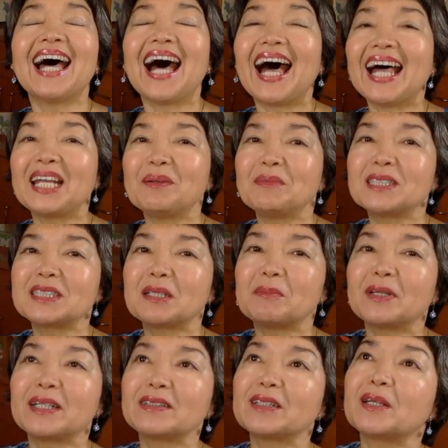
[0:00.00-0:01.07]
animes
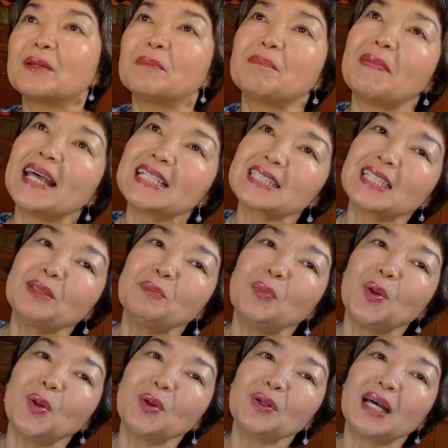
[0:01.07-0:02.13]
about
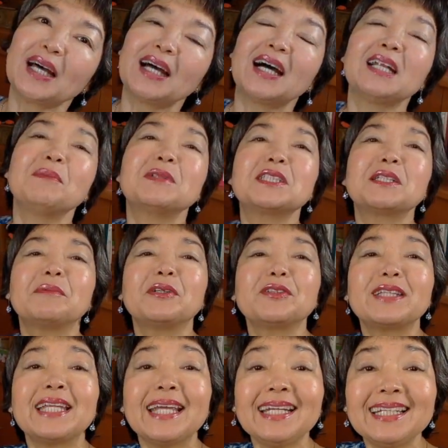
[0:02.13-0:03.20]
basketball, animes about
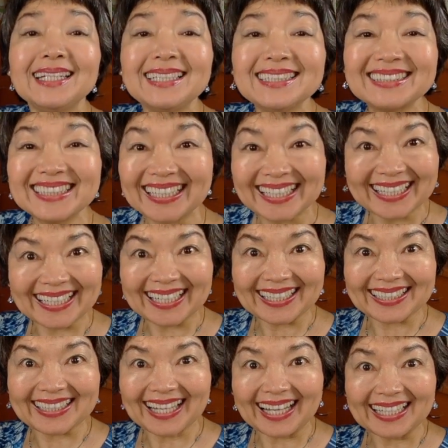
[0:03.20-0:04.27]
tennis,
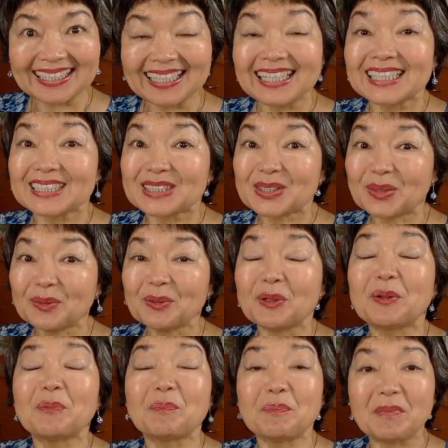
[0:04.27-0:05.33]
like that. So
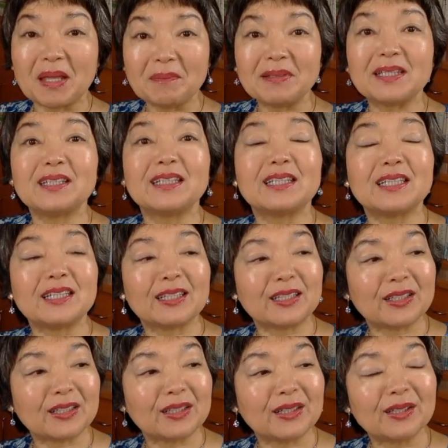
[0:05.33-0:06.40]
maybe
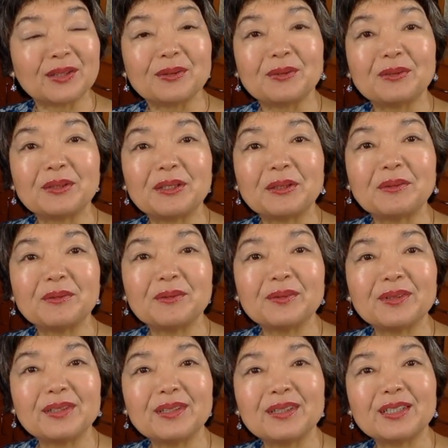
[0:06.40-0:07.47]

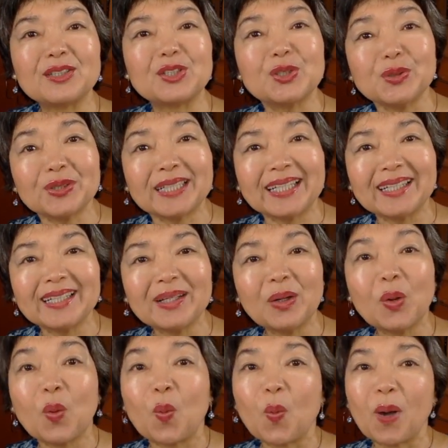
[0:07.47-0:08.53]
the children
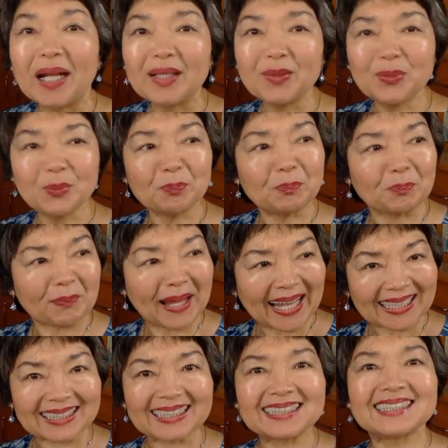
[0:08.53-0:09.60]
want to
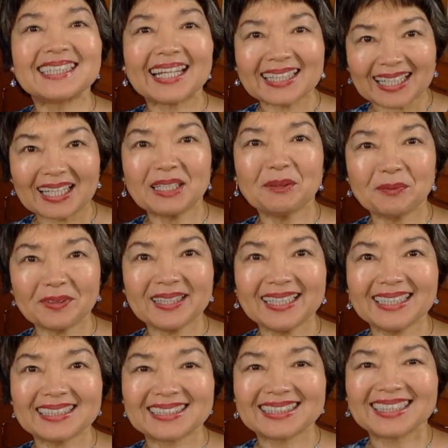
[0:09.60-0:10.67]
practice that kind of
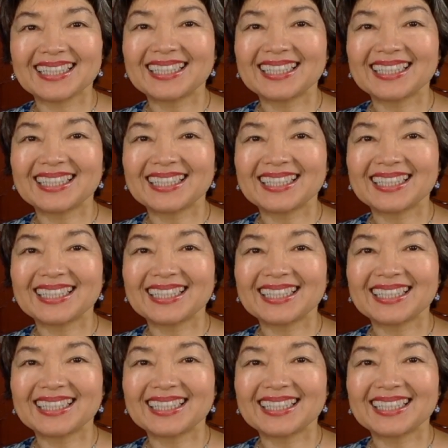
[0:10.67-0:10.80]
things.